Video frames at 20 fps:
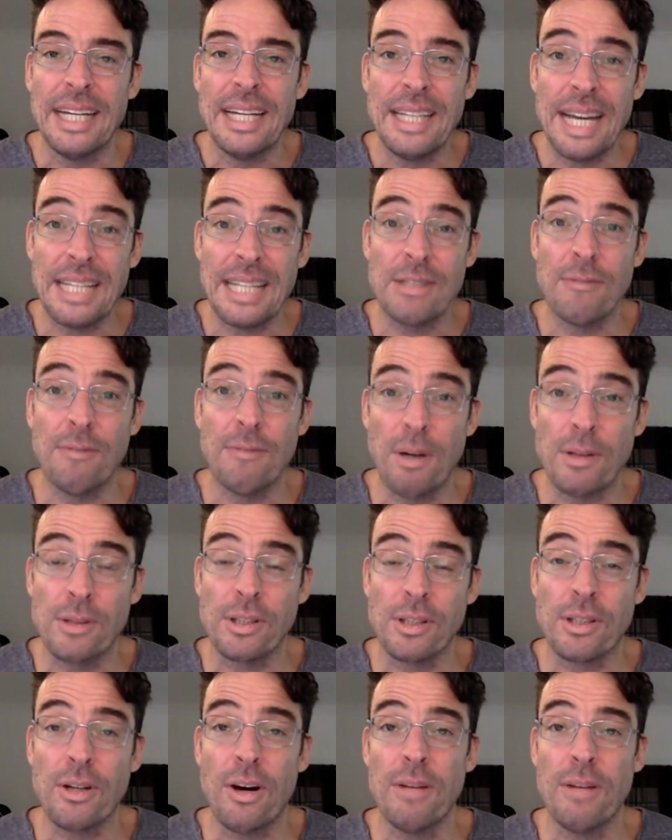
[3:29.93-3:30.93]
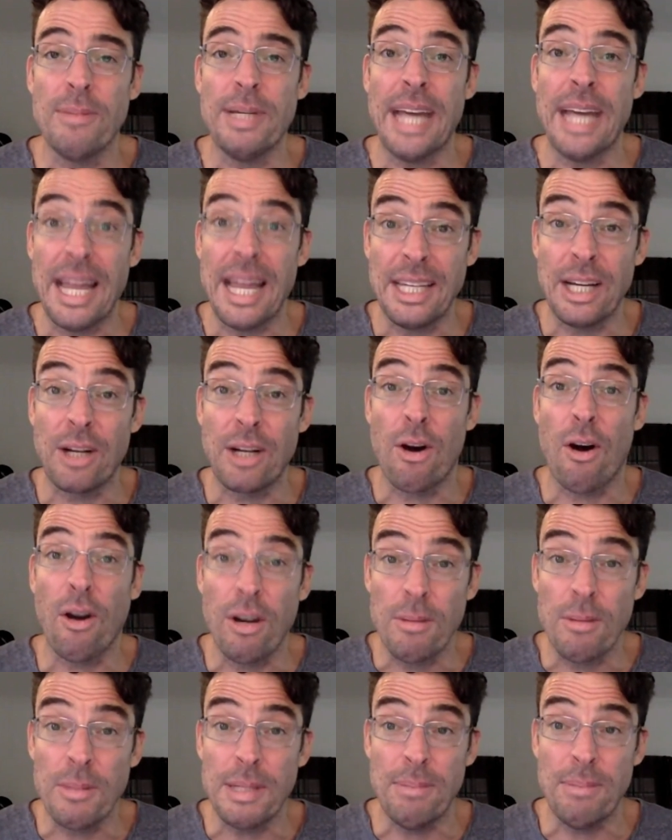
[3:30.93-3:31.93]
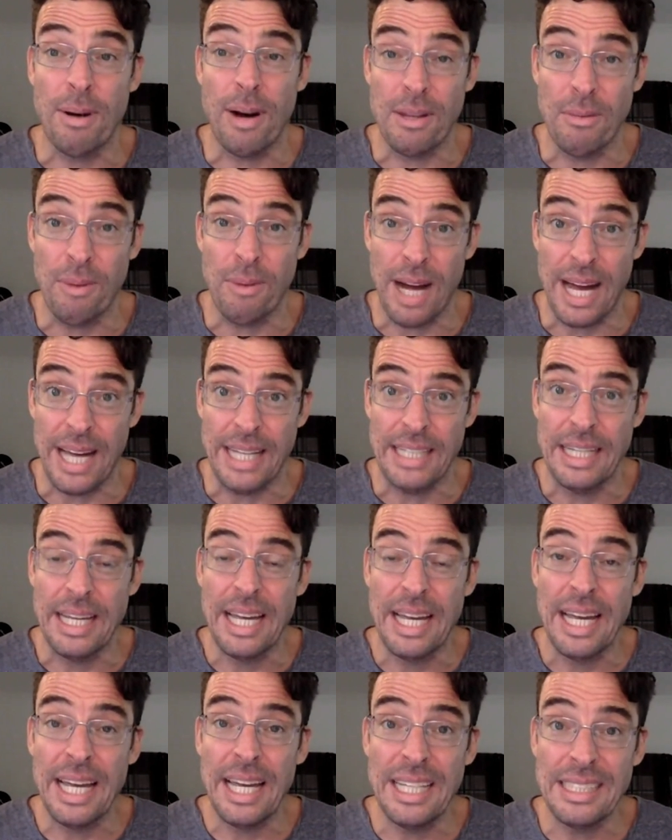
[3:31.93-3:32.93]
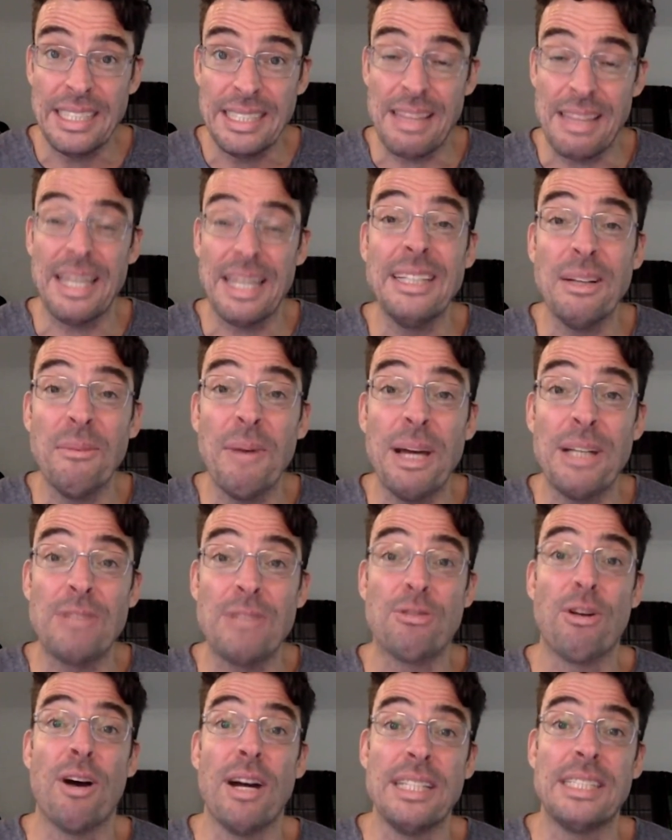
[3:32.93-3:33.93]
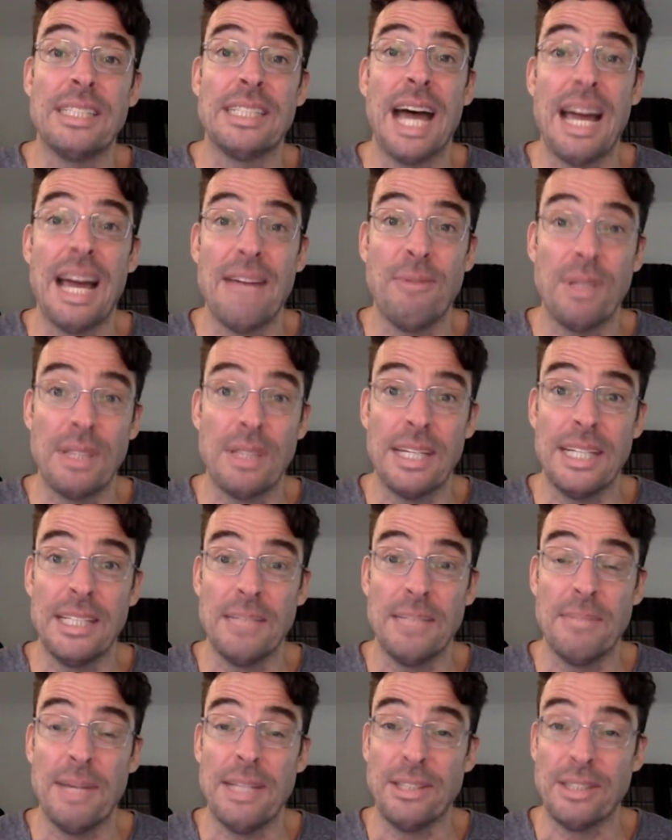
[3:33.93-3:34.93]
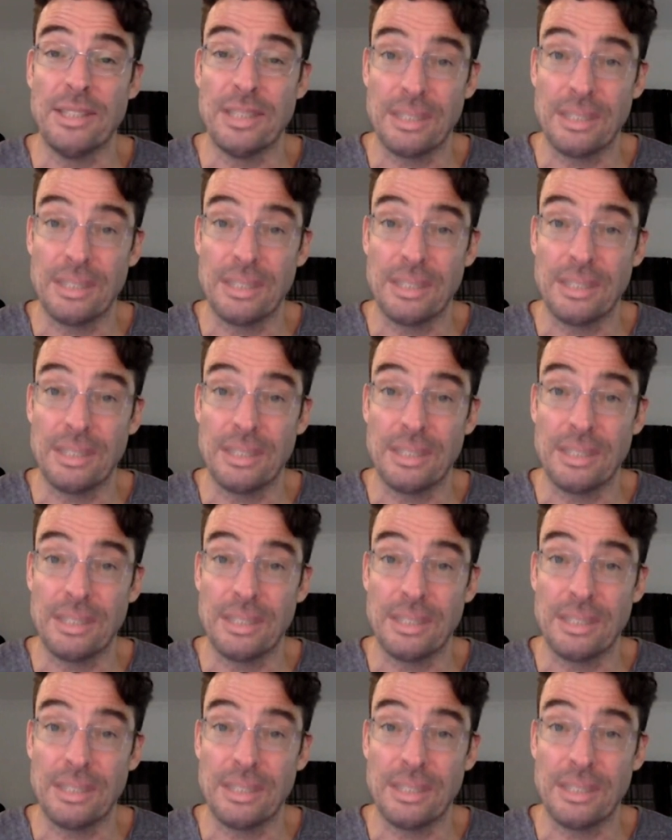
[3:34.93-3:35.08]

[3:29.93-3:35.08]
That's a false economy. And the economy, by the way, is the thing that we're trying to save with these measures.